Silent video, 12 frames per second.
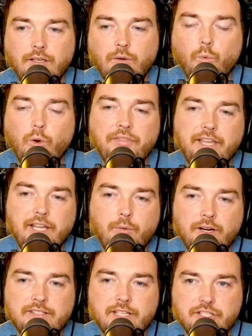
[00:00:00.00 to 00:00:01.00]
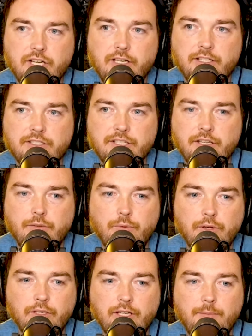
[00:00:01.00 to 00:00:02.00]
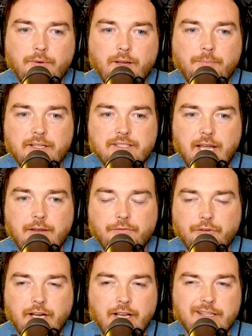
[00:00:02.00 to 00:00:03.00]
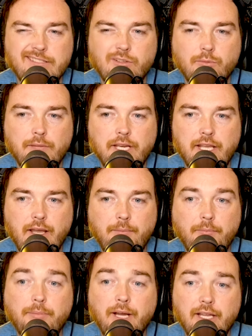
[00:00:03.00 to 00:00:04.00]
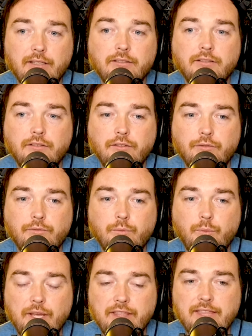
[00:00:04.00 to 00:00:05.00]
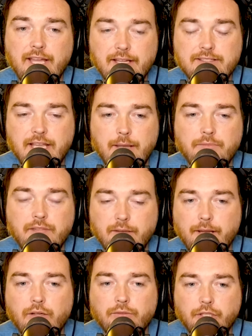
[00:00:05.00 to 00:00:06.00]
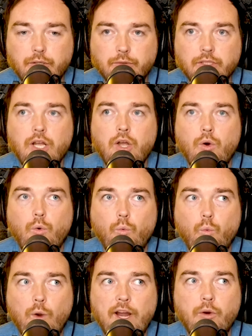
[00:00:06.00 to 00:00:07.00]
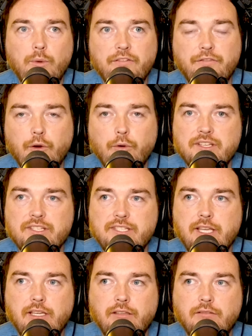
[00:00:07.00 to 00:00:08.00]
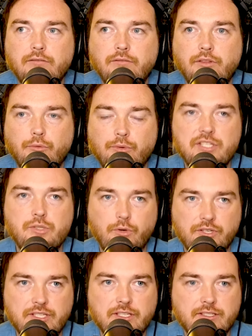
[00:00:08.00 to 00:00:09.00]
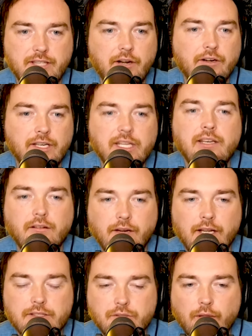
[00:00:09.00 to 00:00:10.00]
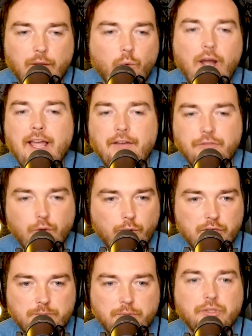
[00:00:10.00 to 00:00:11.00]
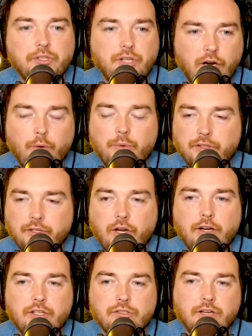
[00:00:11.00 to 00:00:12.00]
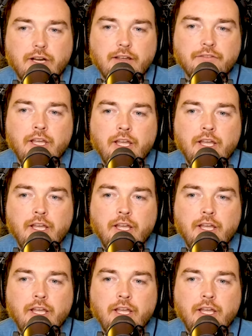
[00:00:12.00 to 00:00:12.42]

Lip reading: One thing I want to touch on, because we were coming up on time for kind of this little mini app, but with that same thing about, where are we focusing the resources that are needed, right? So like, why have the horse pull the car when the car can drive?